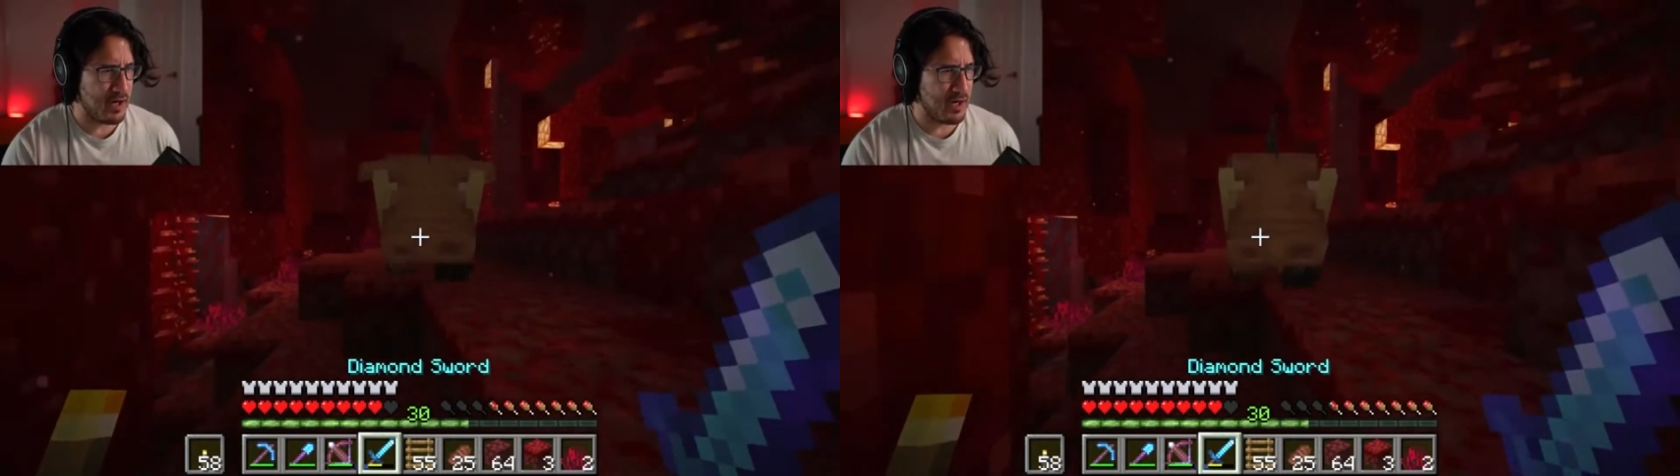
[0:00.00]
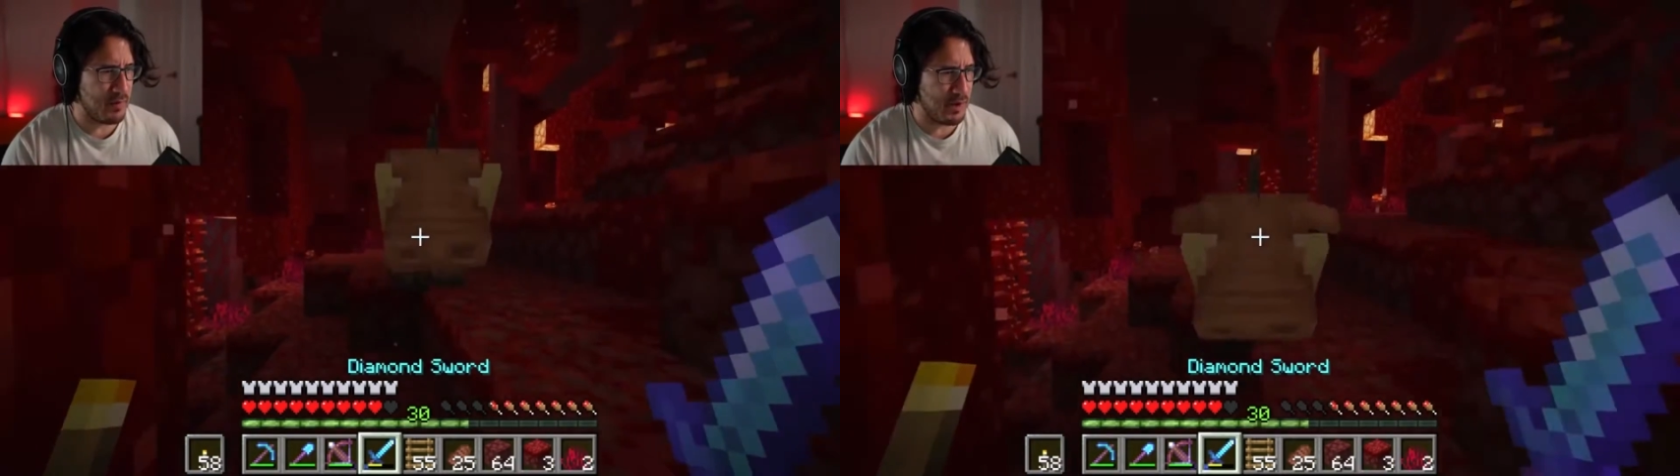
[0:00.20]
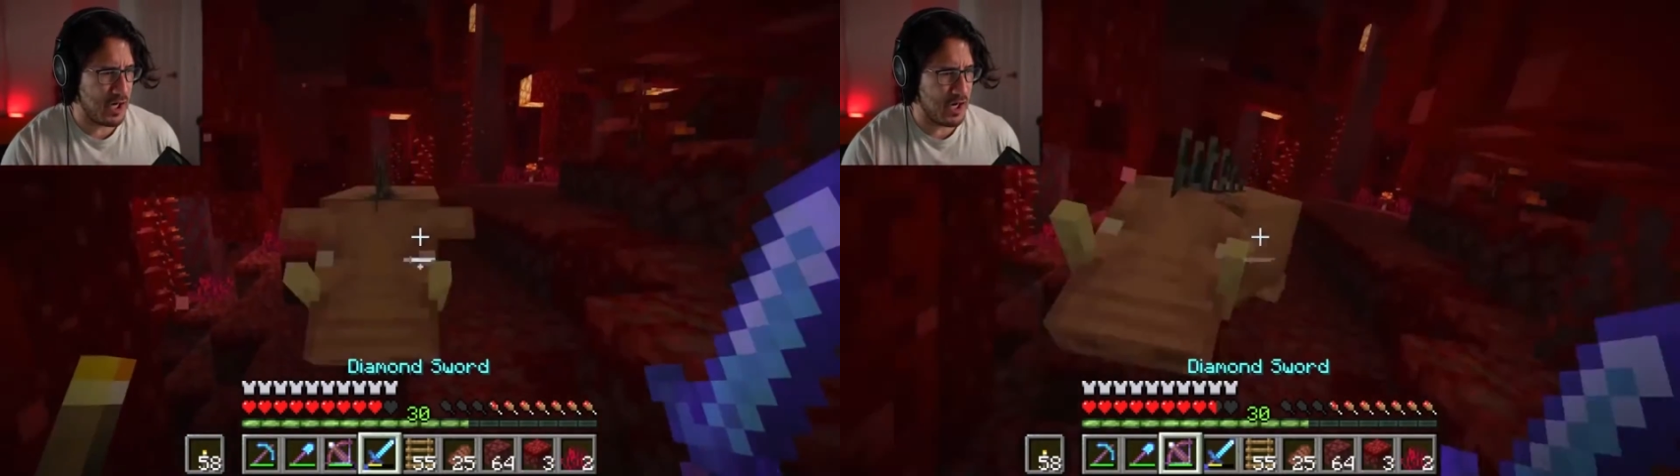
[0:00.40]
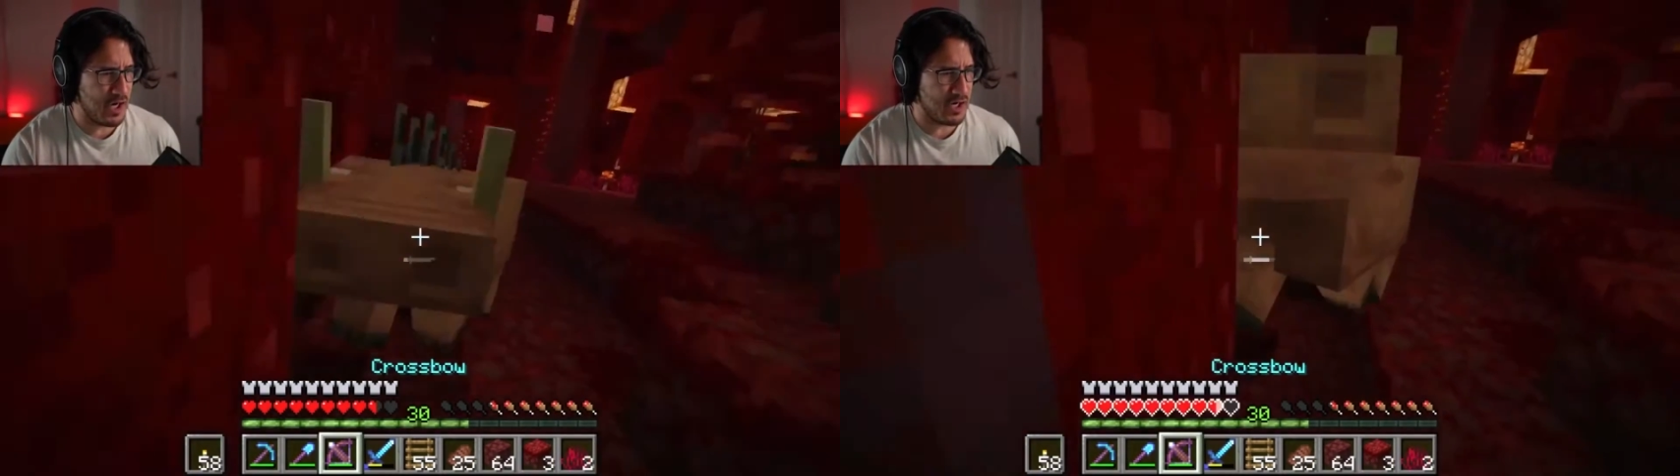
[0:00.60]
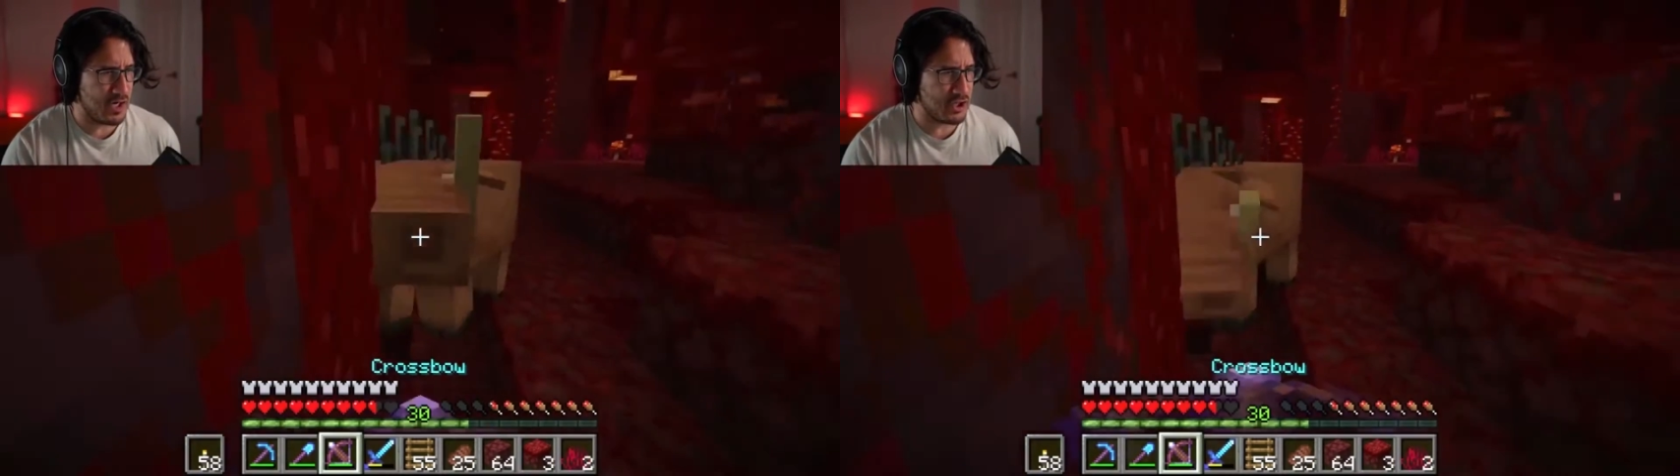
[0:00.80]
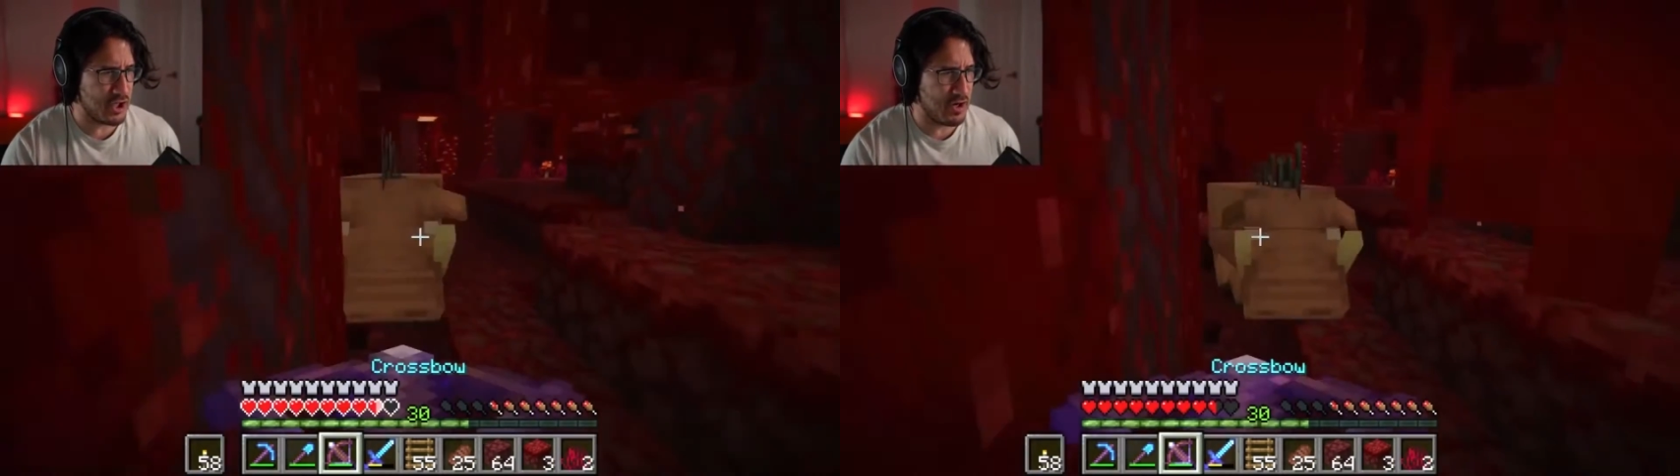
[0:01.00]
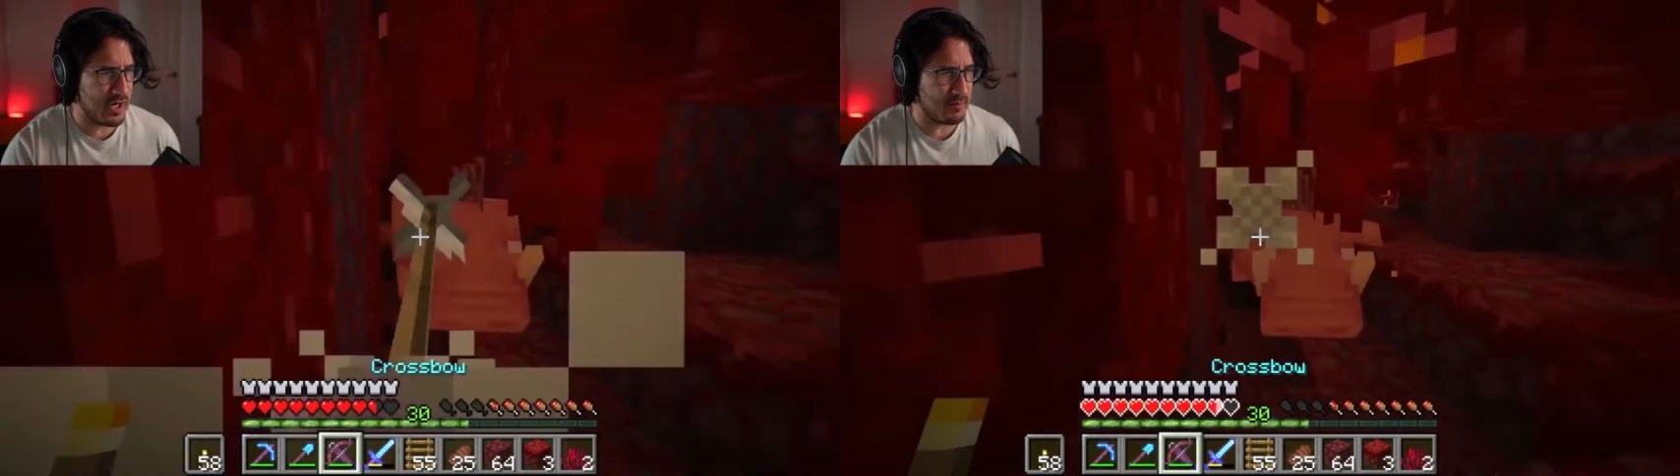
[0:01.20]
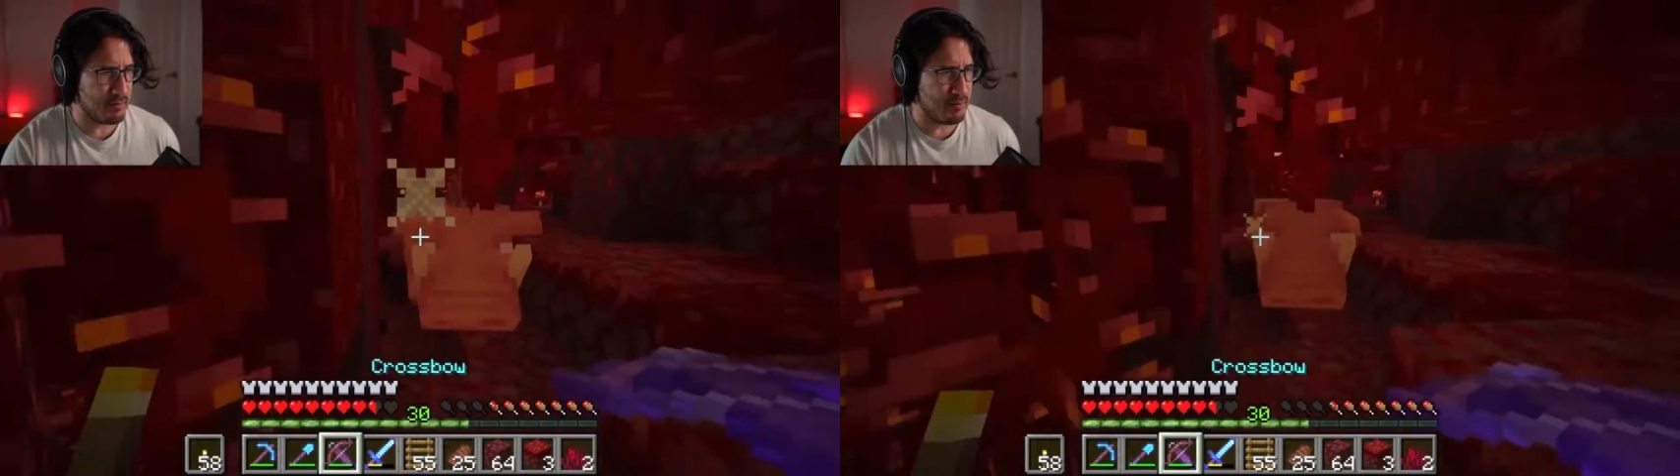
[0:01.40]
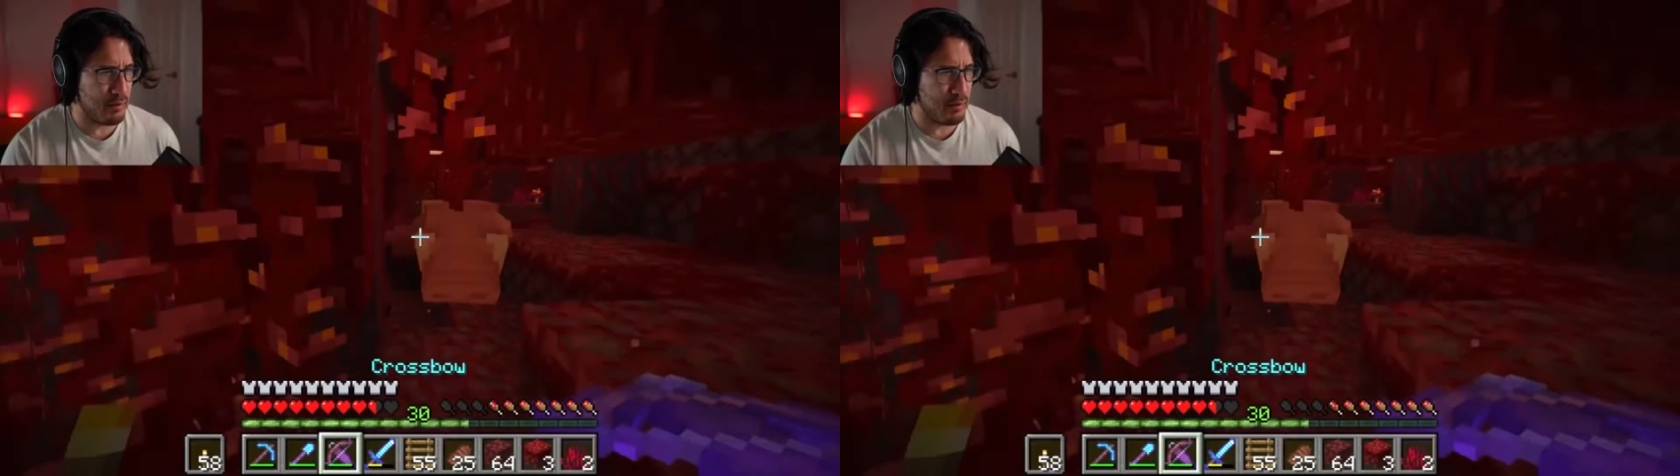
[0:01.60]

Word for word: oh! shoot it!